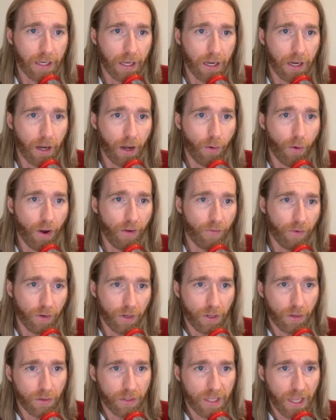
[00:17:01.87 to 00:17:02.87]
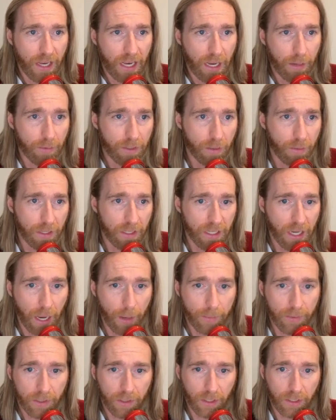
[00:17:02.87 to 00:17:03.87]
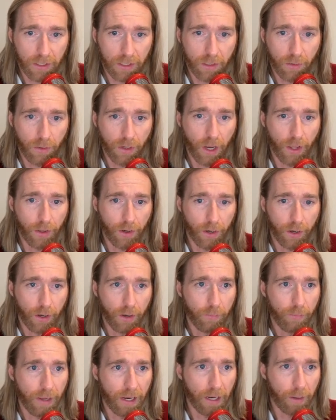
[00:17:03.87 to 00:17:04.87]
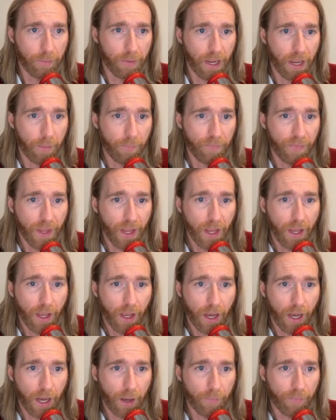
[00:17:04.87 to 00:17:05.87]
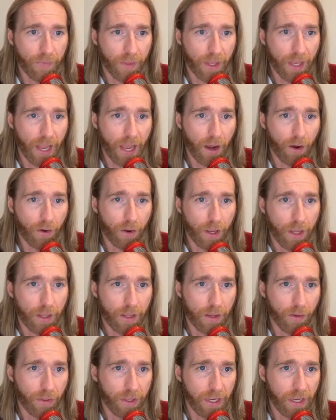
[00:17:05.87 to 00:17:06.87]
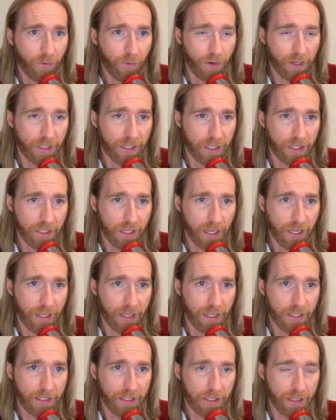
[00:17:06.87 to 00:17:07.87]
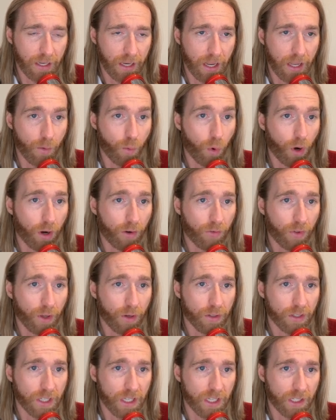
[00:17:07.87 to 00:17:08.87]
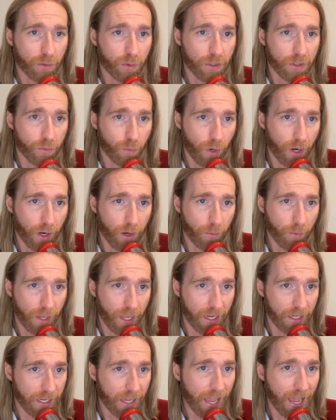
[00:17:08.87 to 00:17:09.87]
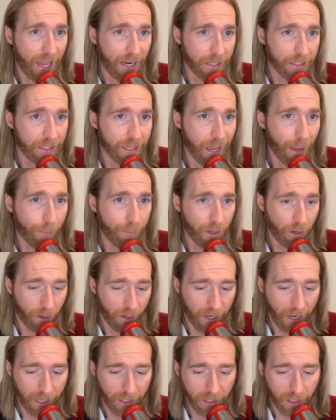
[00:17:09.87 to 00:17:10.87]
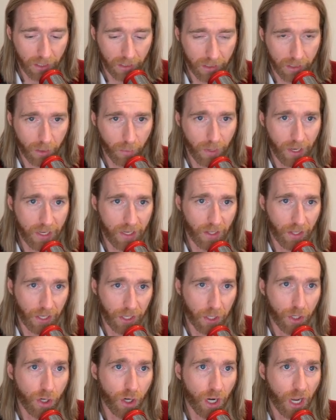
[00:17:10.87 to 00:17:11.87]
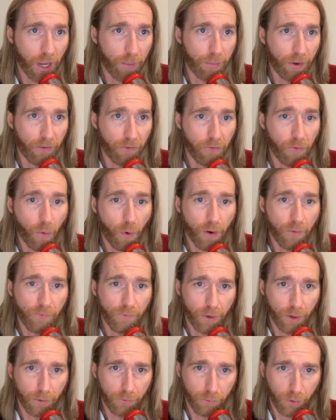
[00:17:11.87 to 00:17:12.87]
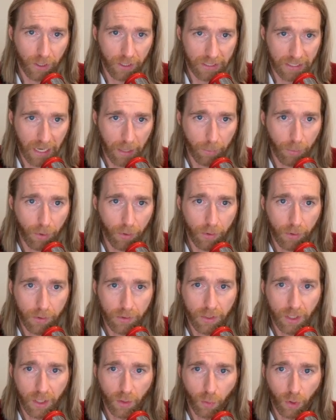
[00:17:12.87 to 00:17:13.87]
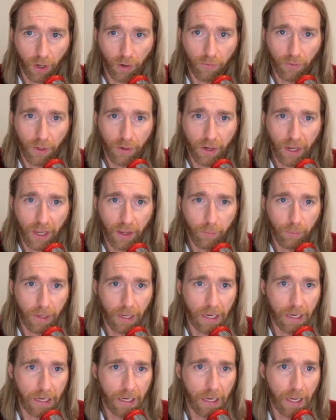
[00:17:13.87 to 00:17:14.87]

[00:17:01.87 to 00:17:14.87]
I've already used that name too many times, so let's do another made-up name. Now, the only difference is in workflows, this was where we had to add a Zapier connection. So we had to like hook up a form fill, for example, to the workflow campaign.